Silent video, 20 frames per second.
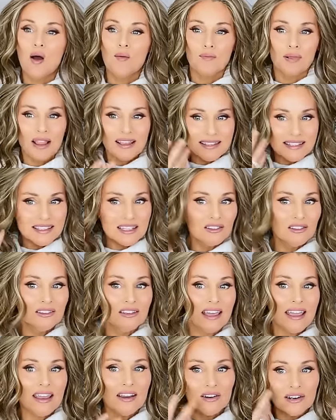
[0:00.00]
plus the
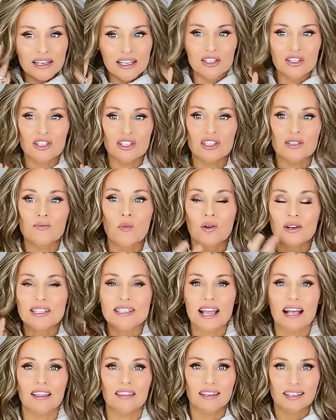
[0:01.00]
layering is just more
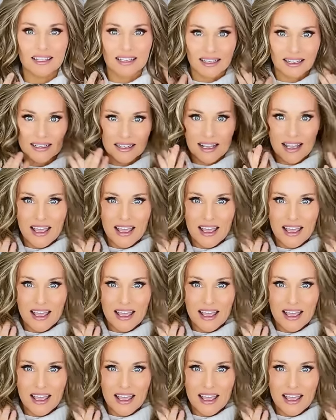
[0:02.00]
delicate.